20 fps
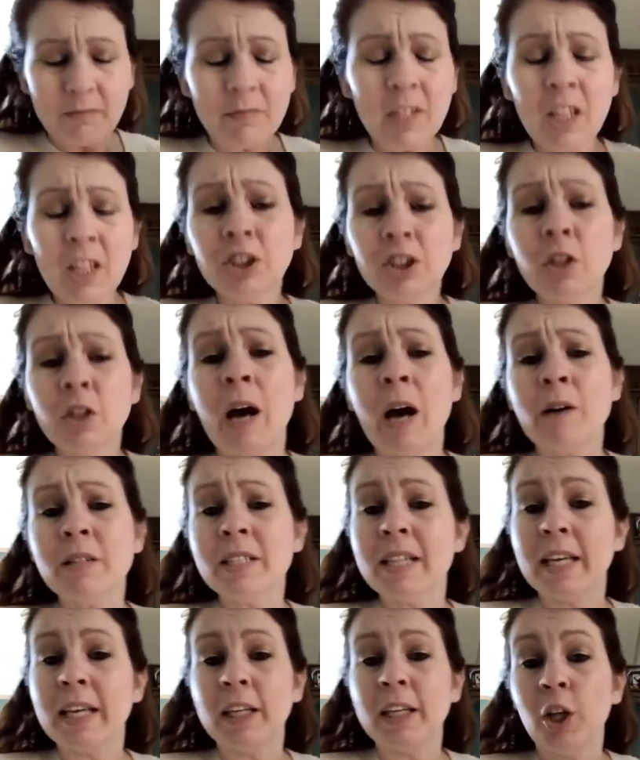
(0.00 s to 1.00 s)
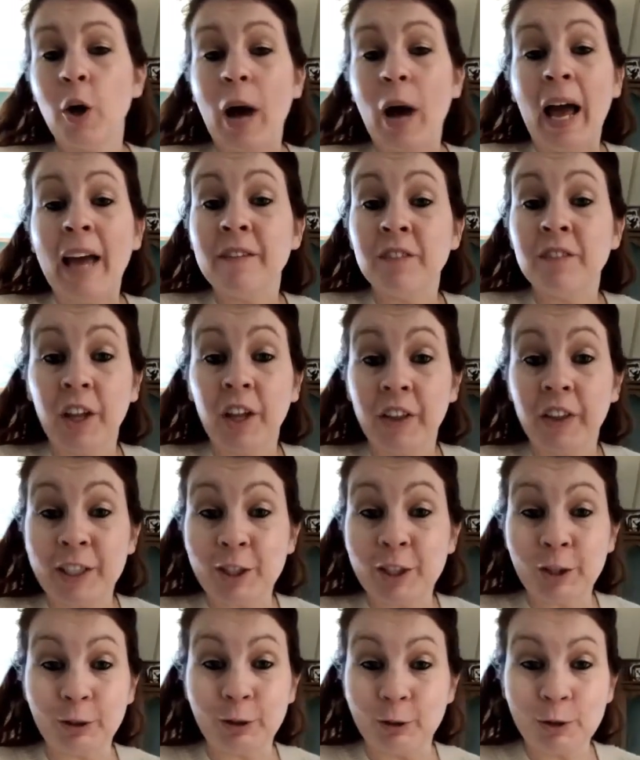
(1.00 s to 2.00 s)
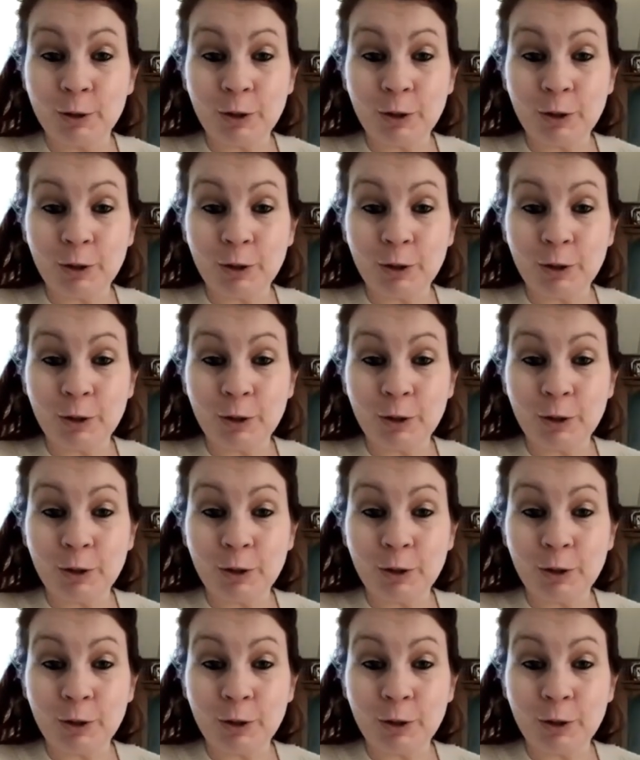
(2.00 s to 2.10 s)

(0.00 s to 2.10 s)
So I was like, I have nothing to lose